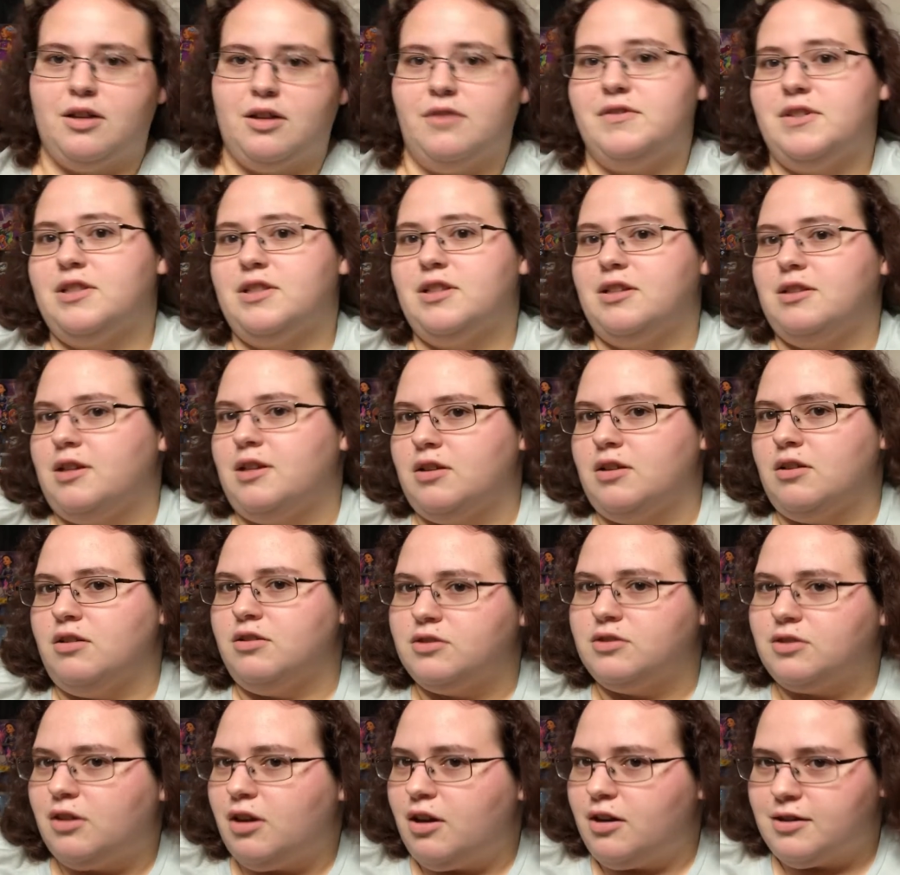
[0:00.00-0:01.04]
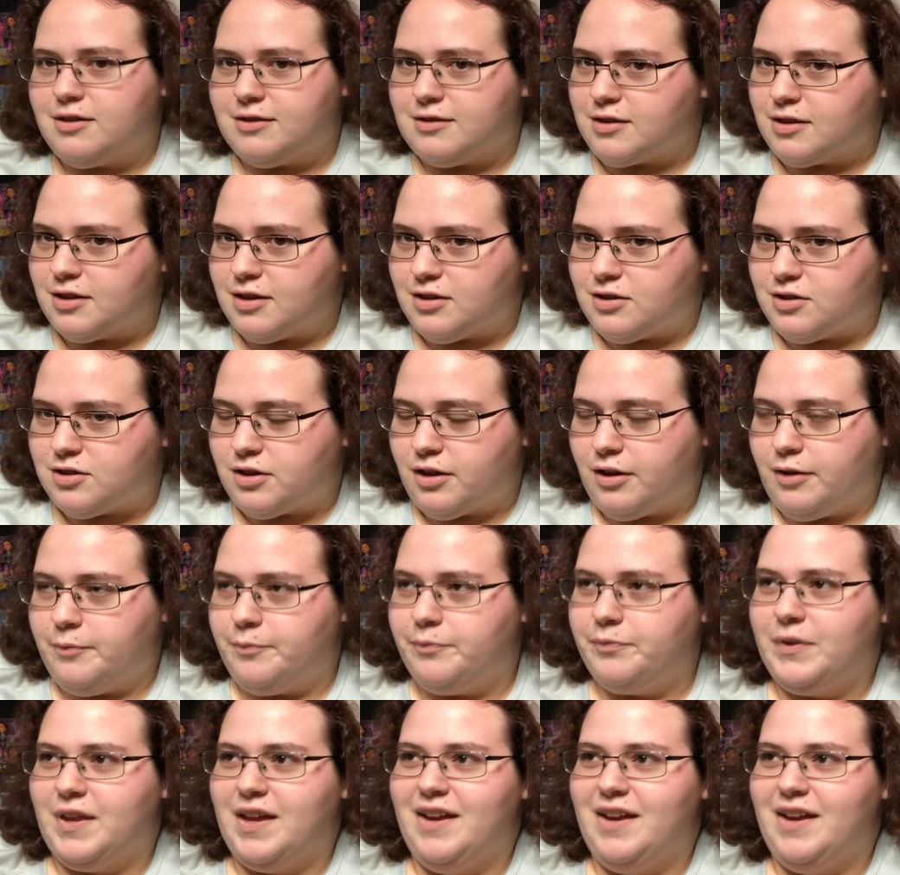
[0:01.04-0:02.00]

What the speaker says: Obviously, they can all talk. It's a kid's show.